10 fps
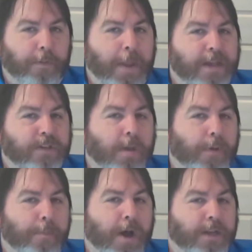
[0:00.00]
past
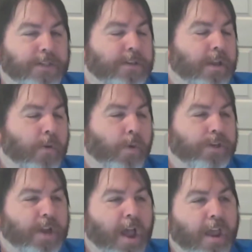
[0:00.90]
couple months, in
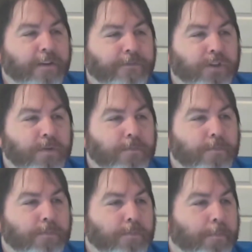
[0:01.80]
which I've
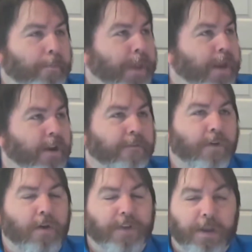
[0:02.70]
been
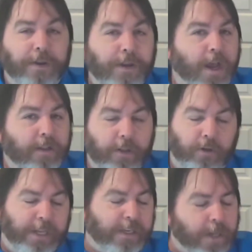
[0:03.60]
involved in
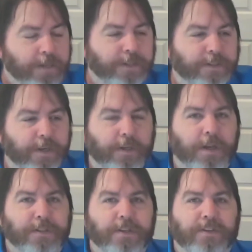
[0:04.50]
literally dozens and
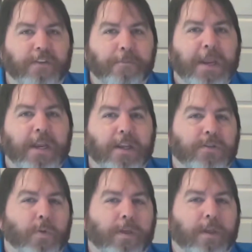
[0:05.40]
dozens of
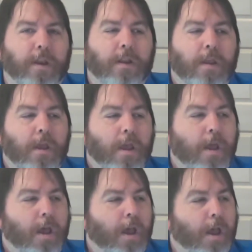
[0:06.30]
meetings with it,
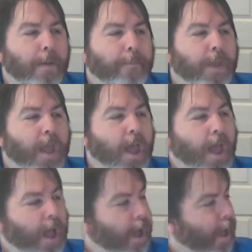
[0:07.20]
I
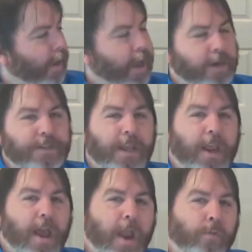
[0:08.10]
gotta
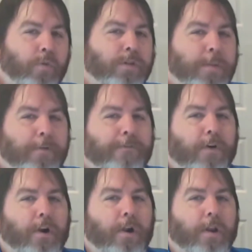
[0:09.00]
say I really
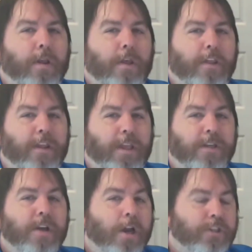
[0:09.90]
preferred the
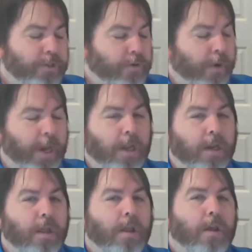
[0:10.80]
touch
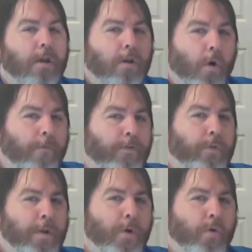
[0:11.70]
screen over the
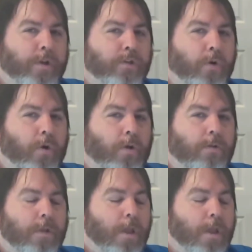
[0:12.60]
remote control.